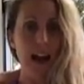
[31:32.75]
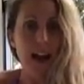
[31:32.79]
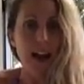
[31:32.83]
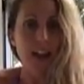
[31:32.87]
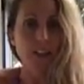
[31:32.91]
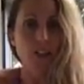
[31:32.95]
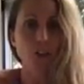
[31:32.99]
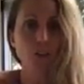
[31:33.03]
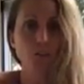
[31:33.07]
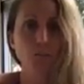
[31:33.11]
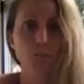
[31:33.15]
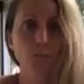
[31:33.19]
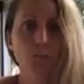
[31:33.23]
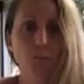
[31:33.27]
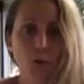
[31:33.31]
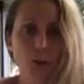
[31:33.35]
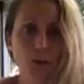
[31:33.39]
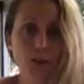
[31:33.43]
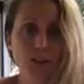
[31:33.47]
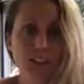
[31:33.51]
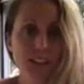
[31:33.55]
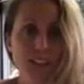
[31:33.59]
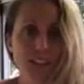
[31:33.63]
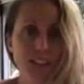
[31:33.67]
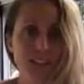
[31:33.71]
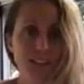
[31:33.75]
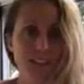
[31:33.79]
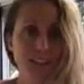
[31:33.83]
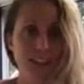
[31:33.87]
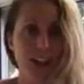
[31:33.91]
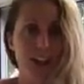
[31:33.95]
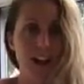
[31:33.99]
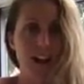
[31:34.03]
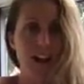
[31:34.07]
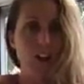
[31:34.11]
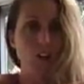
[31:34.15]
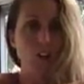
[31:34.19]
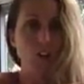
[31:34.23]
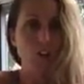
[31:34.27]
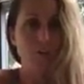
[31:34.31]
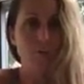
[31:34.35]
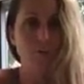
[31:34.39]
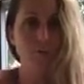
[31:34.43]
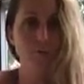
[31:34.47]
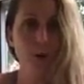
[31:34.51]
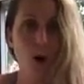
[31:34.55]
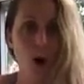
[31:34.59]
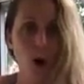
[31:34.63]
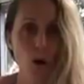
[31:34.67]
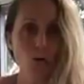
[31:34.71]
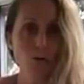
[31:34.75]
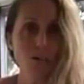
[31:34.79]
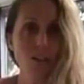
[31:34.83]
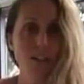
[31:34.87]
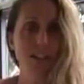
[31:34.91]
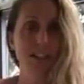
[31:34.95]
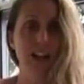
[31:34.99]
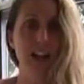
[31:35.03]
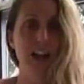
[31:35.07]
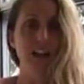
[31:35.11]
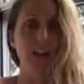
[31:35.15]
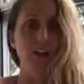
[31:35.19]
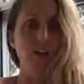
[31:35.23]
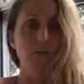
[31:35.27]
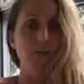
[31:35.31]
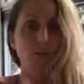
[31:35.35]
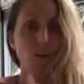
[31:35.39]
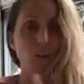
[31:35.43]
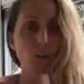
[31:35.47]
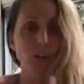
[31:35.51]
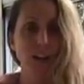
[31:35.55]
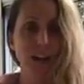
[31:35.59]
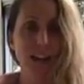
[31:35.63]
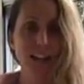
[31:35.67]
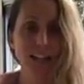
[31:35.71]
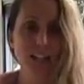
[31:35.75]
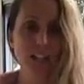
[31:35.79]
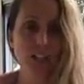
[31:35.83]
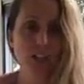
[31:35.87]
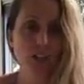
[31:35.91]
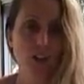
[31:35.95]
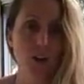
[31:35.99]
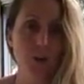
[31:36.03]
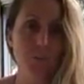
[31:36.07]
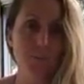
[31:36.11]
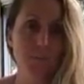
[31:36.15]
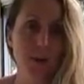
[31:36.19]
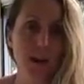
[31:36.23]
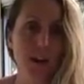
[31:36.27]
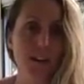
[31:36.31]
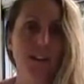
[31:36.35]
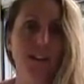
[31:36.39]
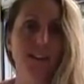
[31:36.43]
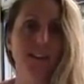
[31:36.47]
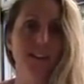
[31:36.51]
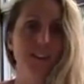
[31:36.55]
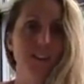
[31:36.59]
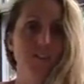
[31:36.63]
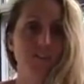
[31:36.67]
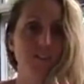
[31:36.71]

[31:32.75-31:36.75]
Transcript: and you processed that and you've molded that and you've created your own methods,